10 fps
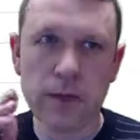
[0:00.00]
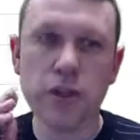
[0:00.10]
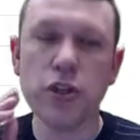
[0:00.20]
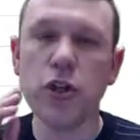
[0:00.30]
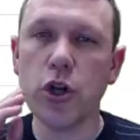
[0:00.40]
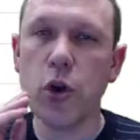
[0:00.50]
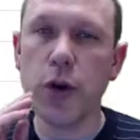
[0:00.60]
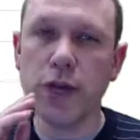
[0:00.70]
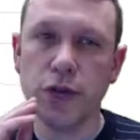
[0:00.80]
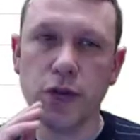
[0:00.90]
You're
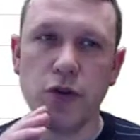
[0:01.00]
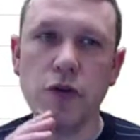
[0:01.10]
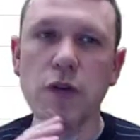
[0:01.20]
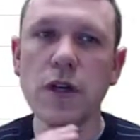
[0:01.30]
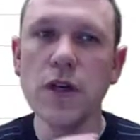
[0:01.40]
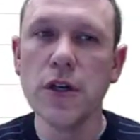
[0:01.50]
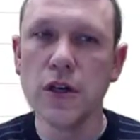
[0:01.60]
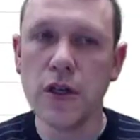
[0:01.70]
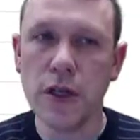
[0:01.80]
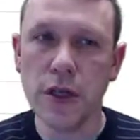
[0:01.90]
going to
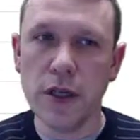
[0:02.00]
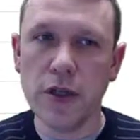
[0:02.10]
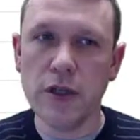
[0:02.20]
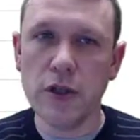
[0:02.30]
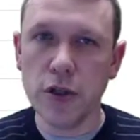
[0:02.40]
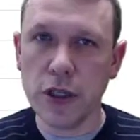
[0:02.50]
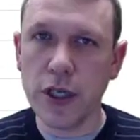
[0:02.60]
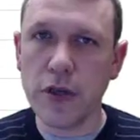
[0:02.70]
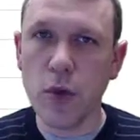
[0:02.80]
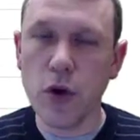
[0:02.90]
uh, look
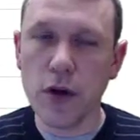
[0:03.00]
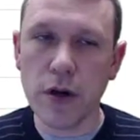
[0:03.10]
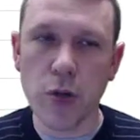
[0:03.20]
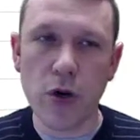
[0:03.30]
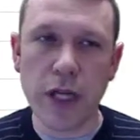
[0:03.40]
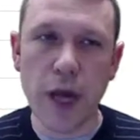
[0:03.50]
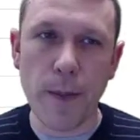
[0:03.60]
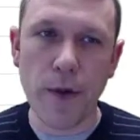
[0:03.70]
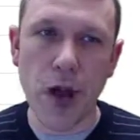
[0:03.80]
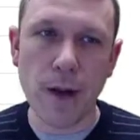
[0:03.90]
at the work, workout
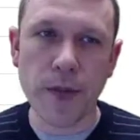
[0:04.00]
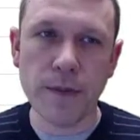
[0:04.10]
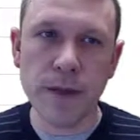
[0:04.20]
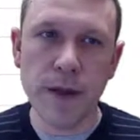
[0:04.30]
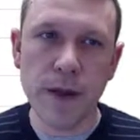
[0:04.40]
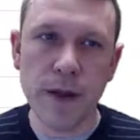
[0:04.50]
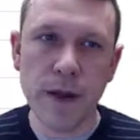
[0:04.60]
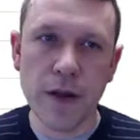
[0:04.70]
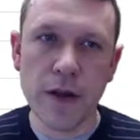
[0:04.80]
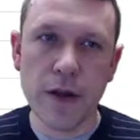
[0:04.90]
problem.
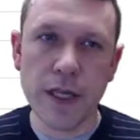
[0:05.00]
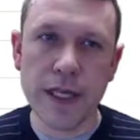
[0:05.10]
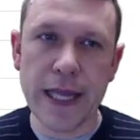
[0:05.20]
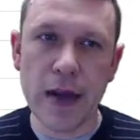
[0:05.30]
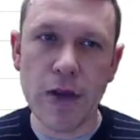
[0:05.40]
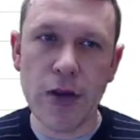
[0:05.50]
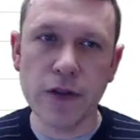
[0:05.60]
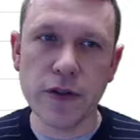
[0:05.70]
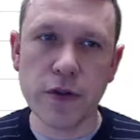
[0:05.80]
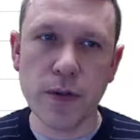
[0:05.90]
You're going to
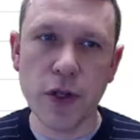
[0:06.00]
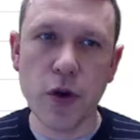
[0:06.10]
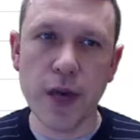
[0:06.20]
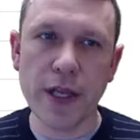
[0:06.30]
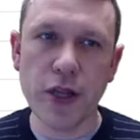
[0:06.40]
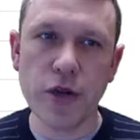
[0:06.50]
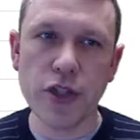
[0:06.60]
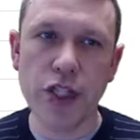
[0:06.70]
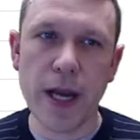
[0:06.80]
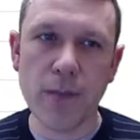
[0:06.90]
download, so I'm going to go ahead and go to
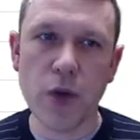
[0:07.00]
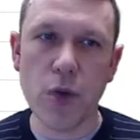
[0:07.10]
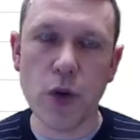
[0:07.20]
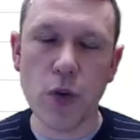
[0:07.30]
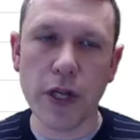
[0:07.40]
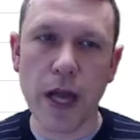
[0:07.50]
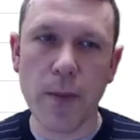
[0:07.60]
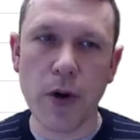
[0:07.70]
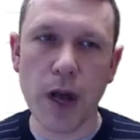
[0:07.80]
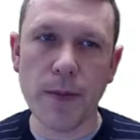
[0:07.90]
chapter one workout
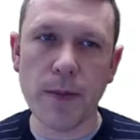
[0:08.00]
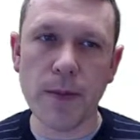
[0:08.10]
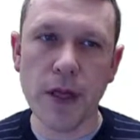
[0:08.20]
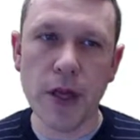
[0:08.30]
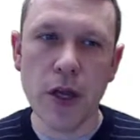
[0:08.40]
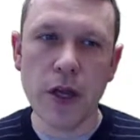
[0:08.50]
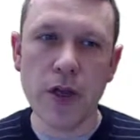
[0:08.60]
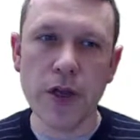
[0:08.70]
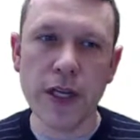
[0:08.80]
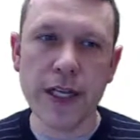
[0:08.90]
problem.
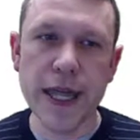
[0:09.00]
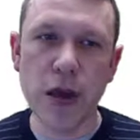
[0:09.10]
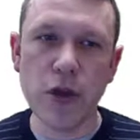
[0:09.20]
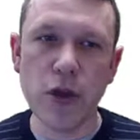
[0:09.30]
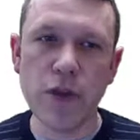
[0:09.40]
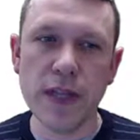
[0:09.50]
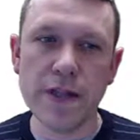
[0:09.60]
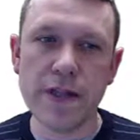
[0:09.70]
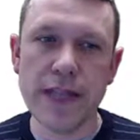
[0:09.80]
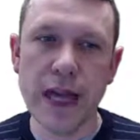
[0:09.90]
You're going to download
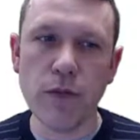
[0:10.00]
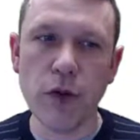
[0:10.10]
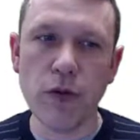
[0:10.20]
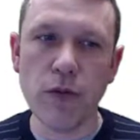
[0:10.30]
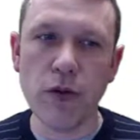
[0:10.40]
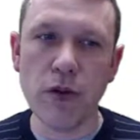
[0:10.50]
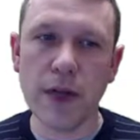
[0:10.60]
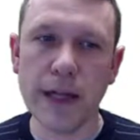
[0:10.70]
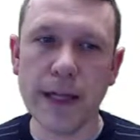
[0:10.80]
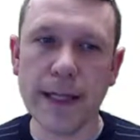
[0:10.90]
this downloadable
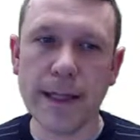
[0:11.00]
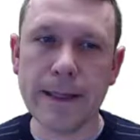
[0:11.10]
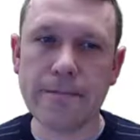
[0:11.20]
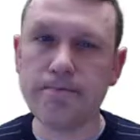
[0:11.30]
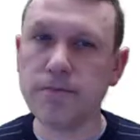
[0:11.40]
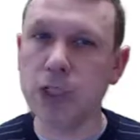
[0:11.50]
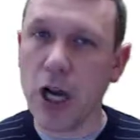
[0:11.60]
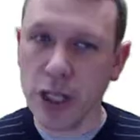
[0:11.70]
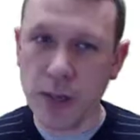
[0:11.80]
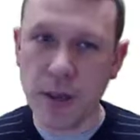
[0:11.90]
um,
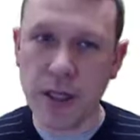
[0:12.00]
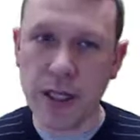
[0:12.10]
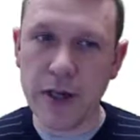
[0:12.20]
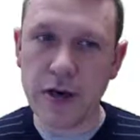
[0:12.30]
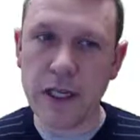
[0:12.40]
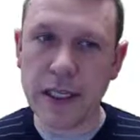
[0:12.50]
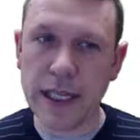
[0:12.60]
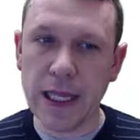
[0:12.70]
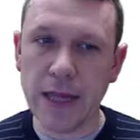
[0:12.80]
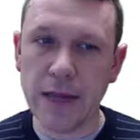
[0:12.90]
document here in the
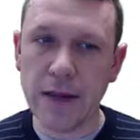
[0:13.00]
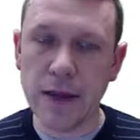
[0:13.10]
link.